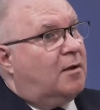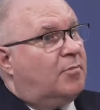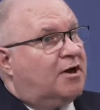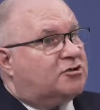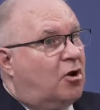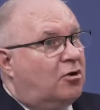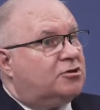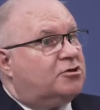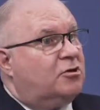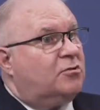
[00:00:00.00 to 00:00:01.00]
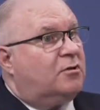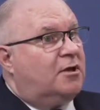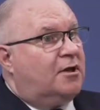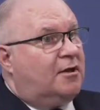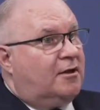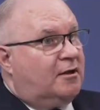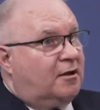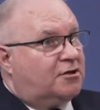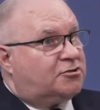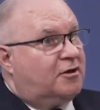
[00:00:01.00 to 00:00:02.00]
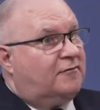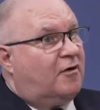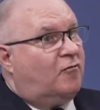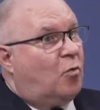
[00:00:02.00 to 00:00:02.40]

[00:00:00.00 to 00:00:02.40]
but it's also illustrative of